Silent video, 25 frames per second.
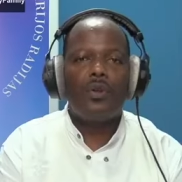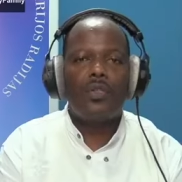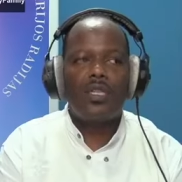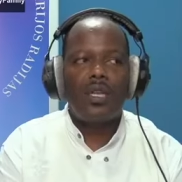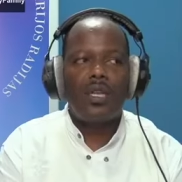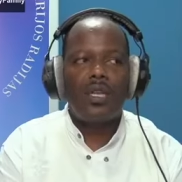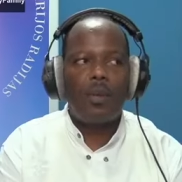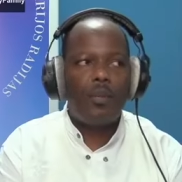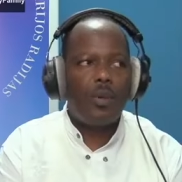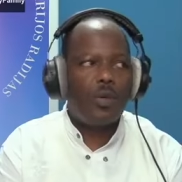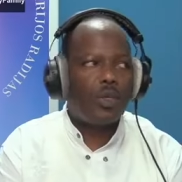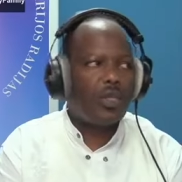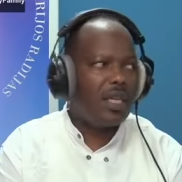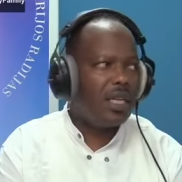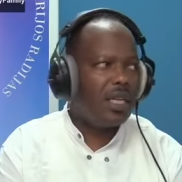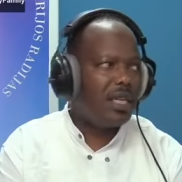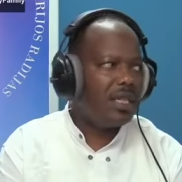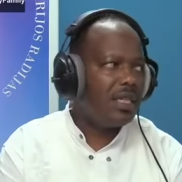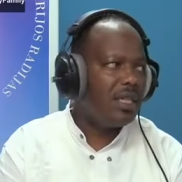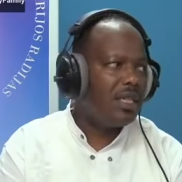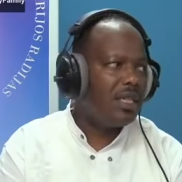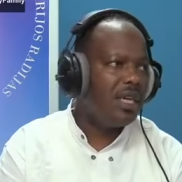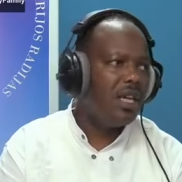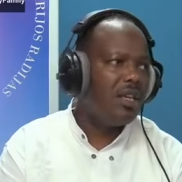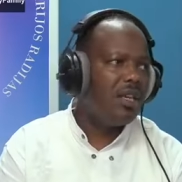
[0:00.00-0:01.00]

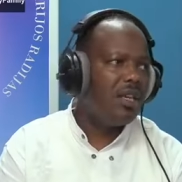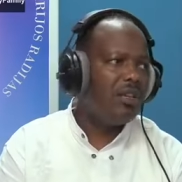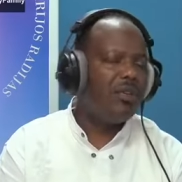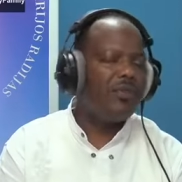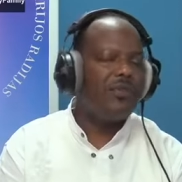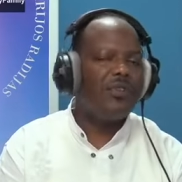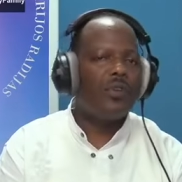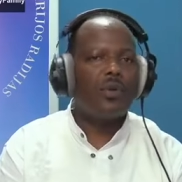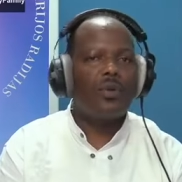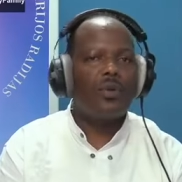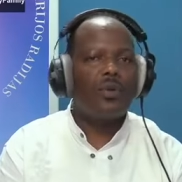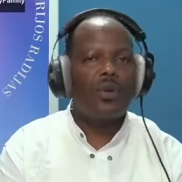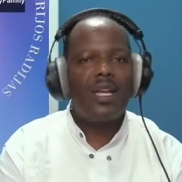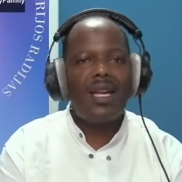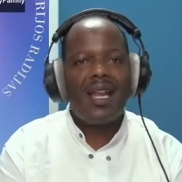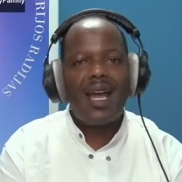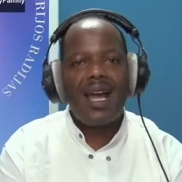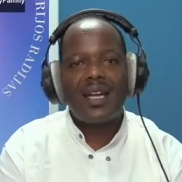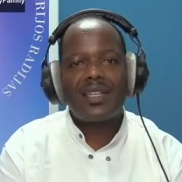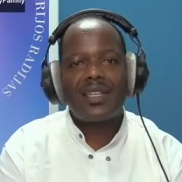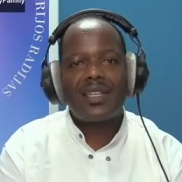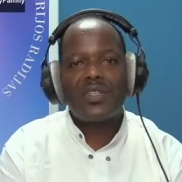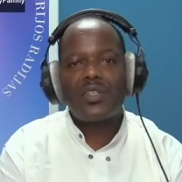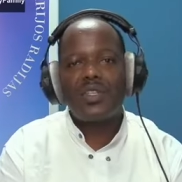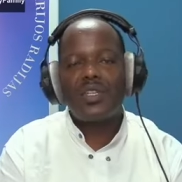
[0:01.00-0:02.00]
supported, you feel
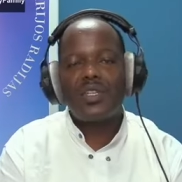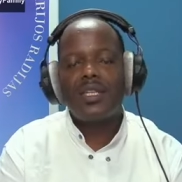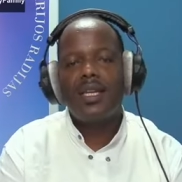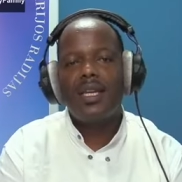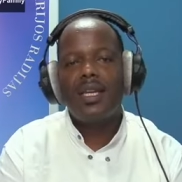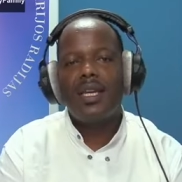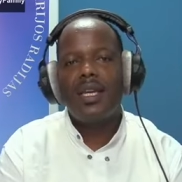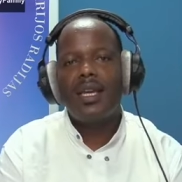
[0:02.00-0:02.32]
relaxed,